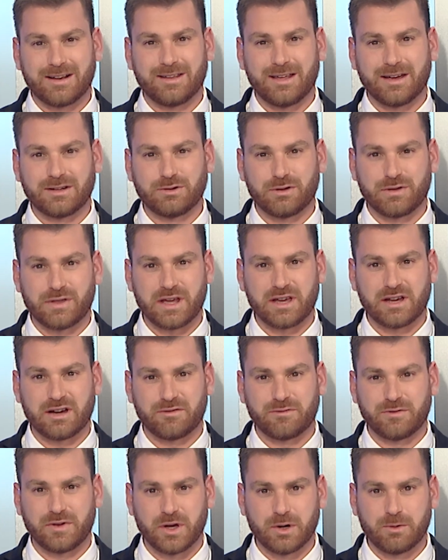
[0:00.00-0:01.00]
like to thank our
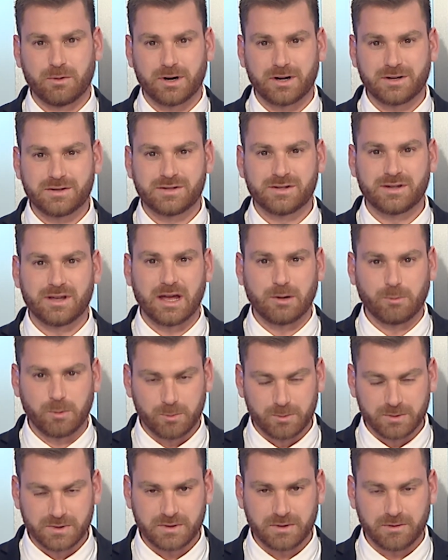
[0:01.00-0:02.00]
viewers, and we
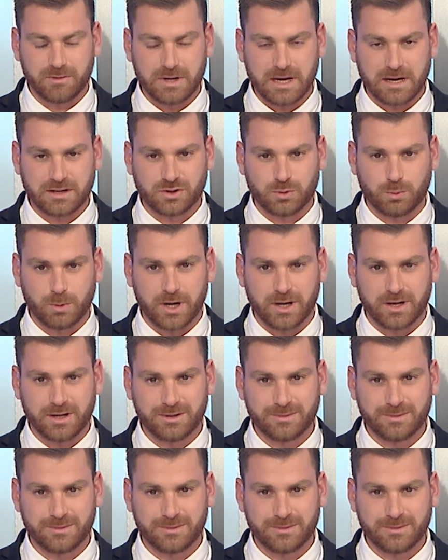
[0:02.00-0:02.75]
will see you next week.